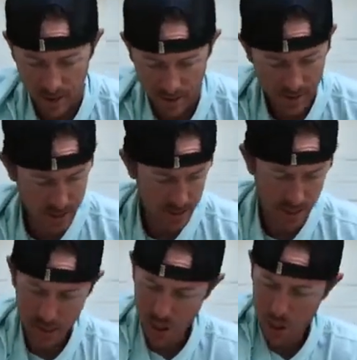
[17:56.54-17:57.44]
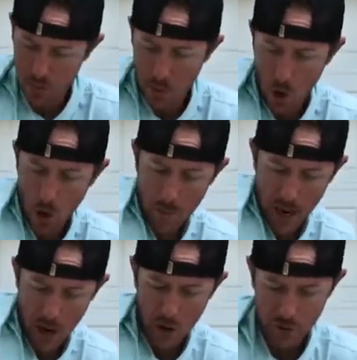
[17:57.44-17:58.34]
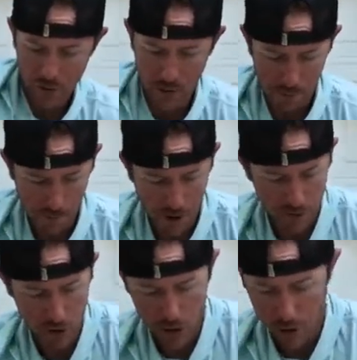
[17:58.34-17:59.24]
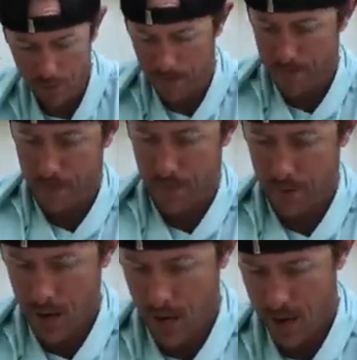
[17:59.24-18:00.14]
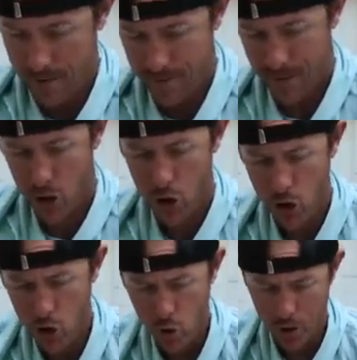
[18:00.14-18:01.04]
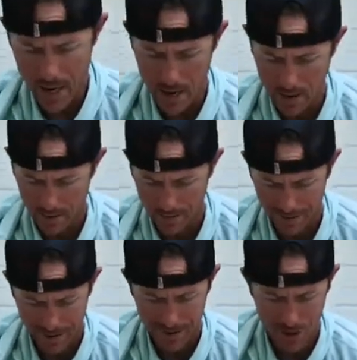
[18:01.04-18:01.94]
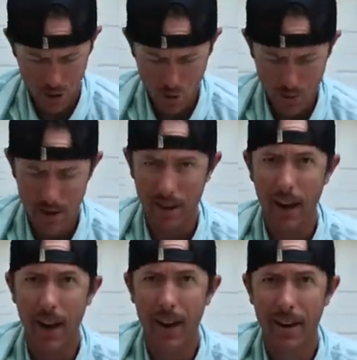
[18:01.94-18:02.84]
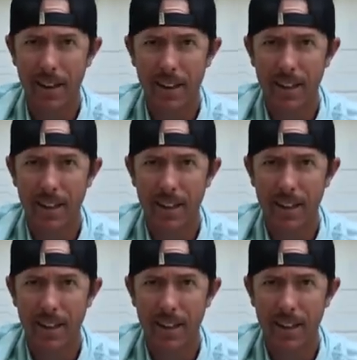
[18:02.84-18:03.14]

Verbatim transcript: This is a smallmouth buffalo, okay? Gooey, gooey guy.